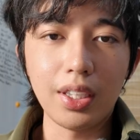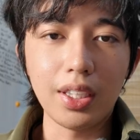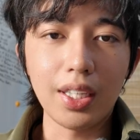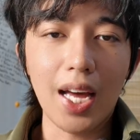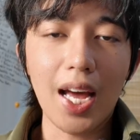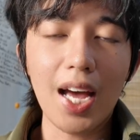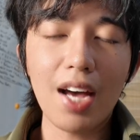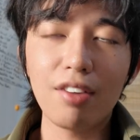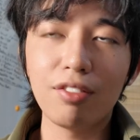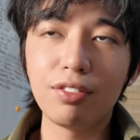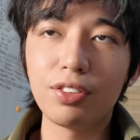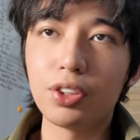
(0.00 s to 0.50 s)

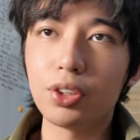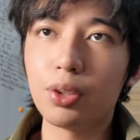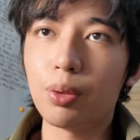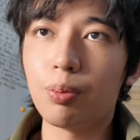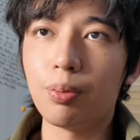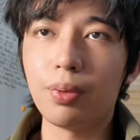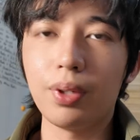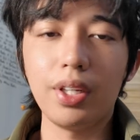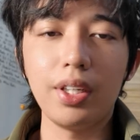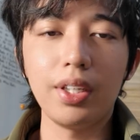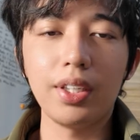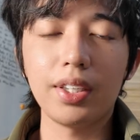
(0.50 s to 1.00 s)
have
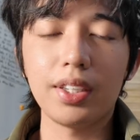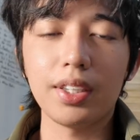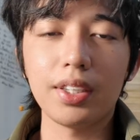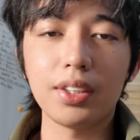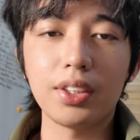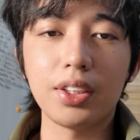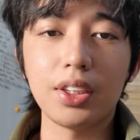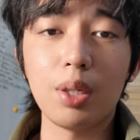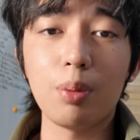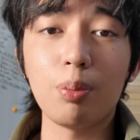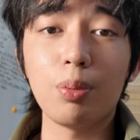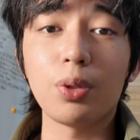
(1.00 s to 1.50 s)
some like
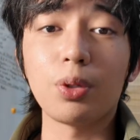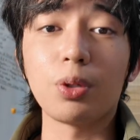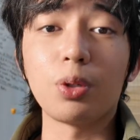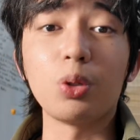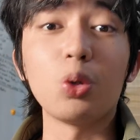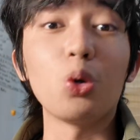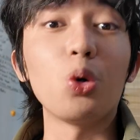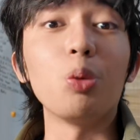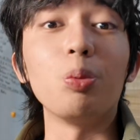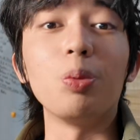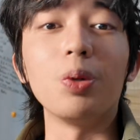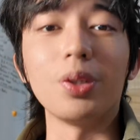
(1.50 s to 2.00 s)
similar
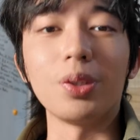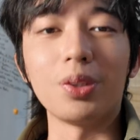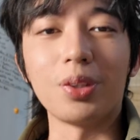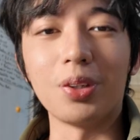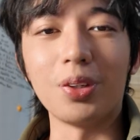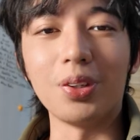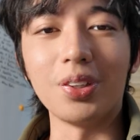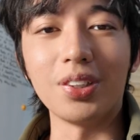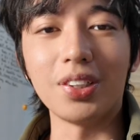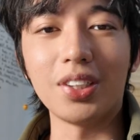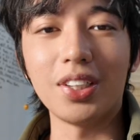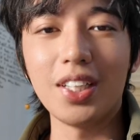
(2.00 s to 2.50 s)
noble
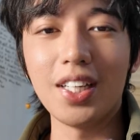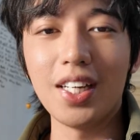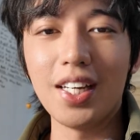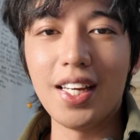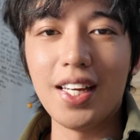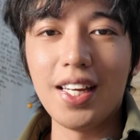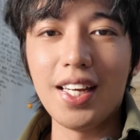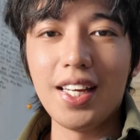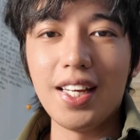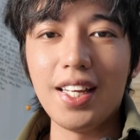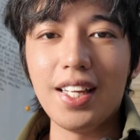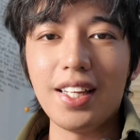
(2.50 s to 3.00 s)
goal,
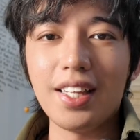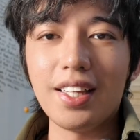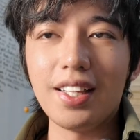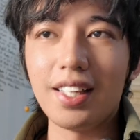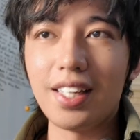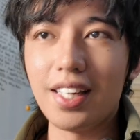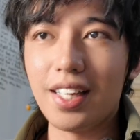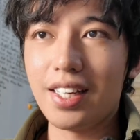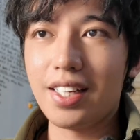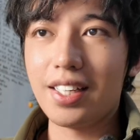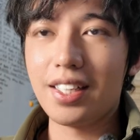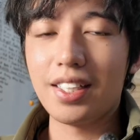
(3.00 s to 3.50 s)

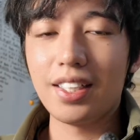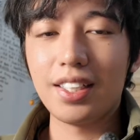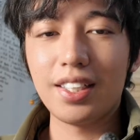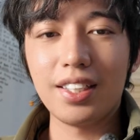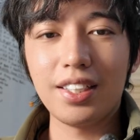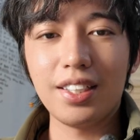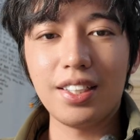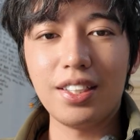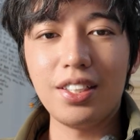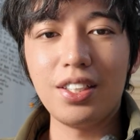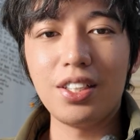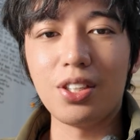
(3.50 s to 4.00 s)

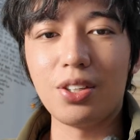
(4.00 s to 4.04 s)
then